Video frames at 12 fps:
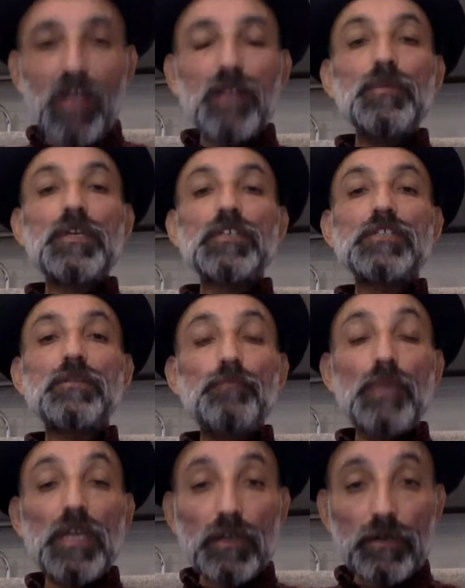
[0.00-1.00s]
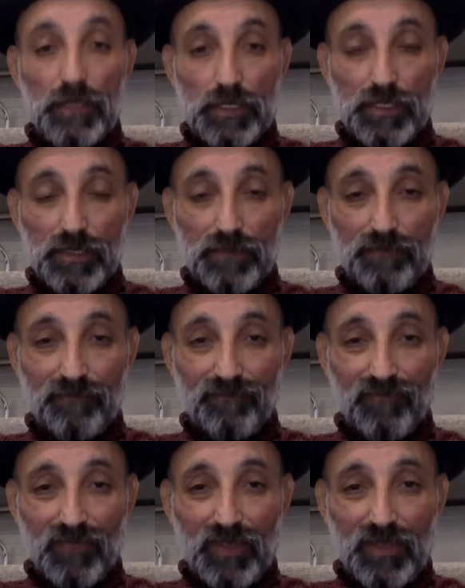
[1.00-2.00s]
Because the batteries,
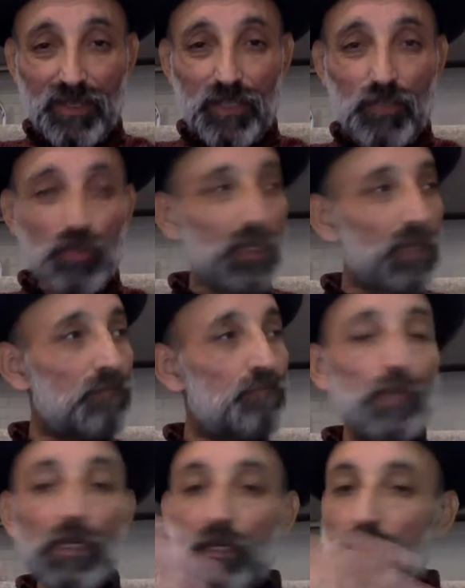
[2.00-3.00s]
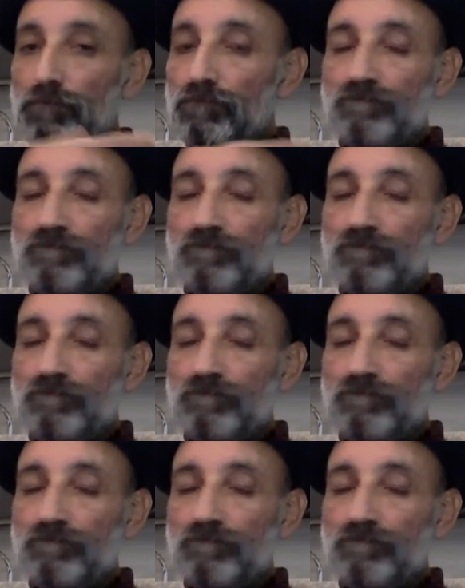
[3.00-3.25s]
you can build